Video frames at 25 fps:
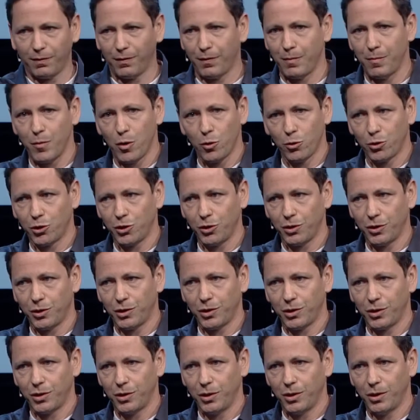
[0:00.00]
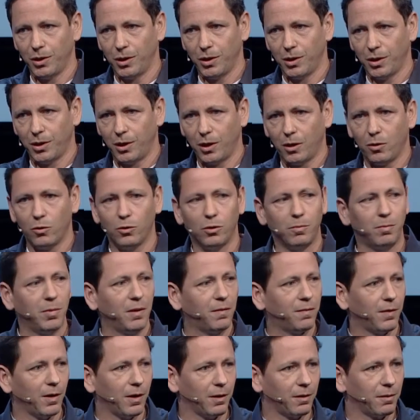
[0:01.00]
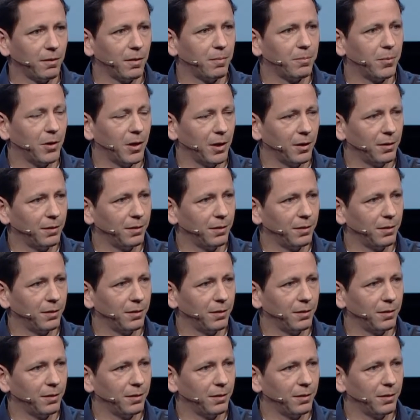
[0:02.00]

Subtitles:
emotions, they couldn't be farther apart.